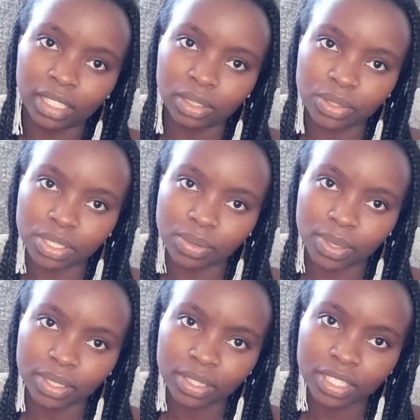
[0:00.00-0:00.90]

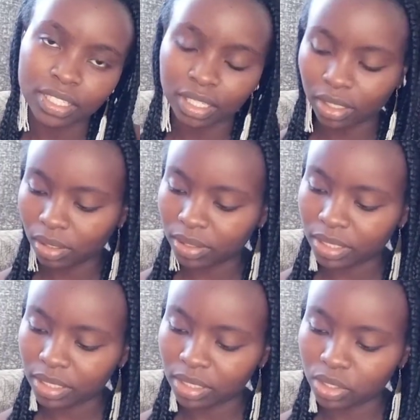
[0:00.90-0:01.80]

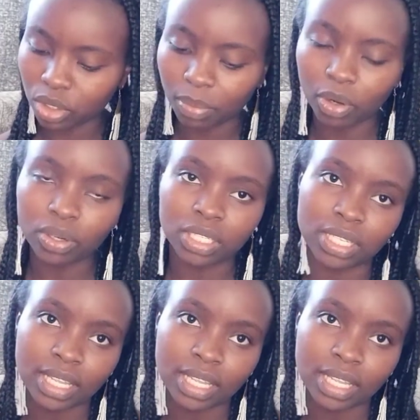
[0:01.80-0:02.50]
glossy top coat.